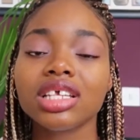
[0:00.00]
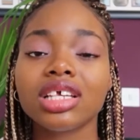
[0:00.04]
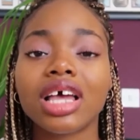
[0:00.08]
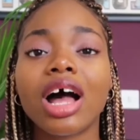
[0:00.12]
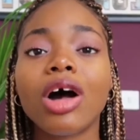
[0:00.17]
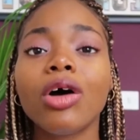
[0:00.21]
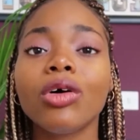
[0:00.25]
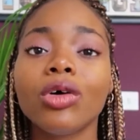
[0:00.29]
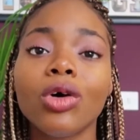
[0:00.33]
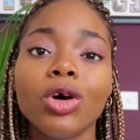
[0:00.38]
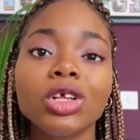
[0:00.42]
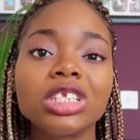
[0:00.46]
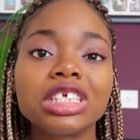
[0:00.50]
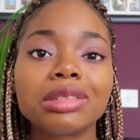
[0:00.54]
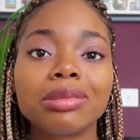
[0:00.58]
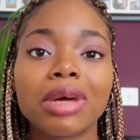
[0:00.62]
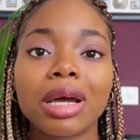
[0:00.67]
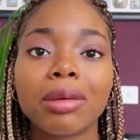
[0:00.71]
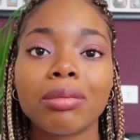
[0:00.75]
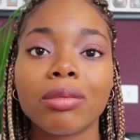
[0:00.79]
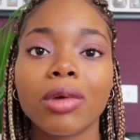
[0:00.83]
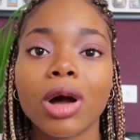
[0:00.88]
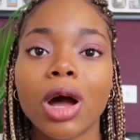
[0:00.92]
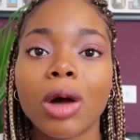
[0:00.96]
I'll go to
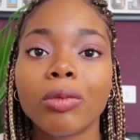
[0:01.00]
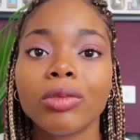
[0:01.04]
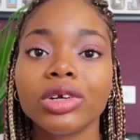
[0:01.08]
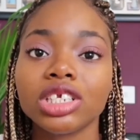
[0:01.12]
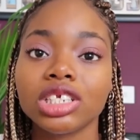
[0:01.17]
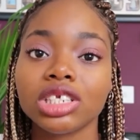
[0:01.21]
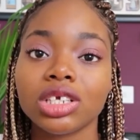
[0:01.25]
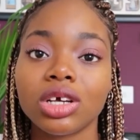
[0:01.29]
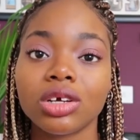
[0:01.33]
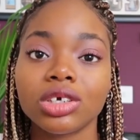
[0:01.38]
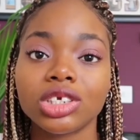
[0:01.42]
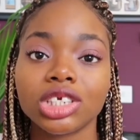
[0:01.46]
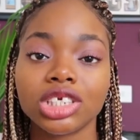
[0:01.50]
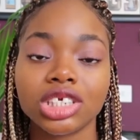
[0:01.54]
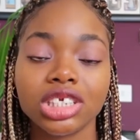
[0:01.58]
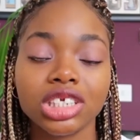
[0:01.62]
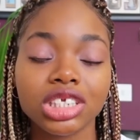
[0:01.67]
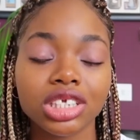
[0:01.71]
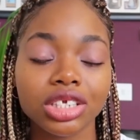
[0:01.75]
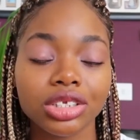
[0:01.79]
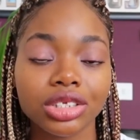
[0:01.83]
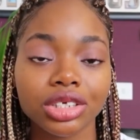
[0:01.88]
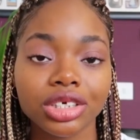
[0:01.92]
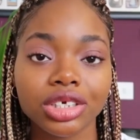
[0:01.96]
my mom, which is,
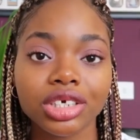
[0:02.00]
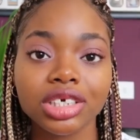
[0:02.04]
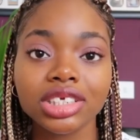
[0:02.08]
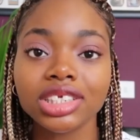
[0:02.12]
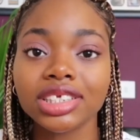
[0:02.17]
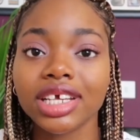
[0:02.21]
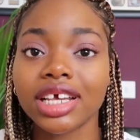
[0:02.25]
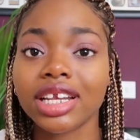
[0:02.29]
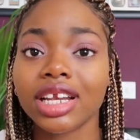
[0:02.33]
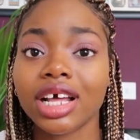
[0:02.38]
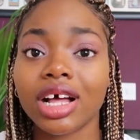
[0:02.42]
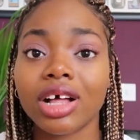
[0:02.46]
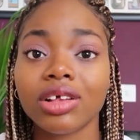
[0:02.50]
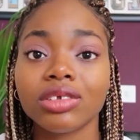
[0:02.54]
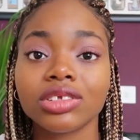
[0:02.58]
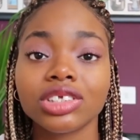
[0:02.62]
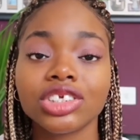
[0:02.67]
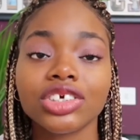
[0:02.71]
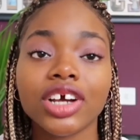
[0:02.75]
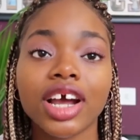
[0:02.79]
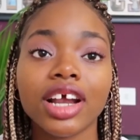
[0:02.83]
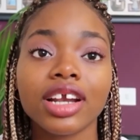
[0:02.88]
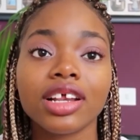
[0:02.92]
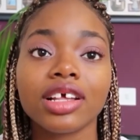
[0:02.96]
she's a nurse, and I'll
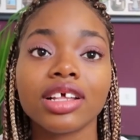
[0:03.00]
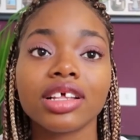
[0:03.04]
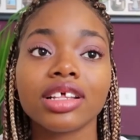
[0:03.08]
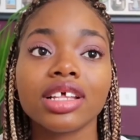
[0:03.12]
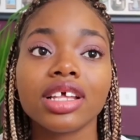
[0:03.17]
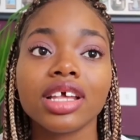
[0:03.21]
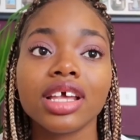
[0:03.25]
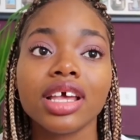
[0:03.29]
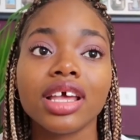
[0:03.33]
try to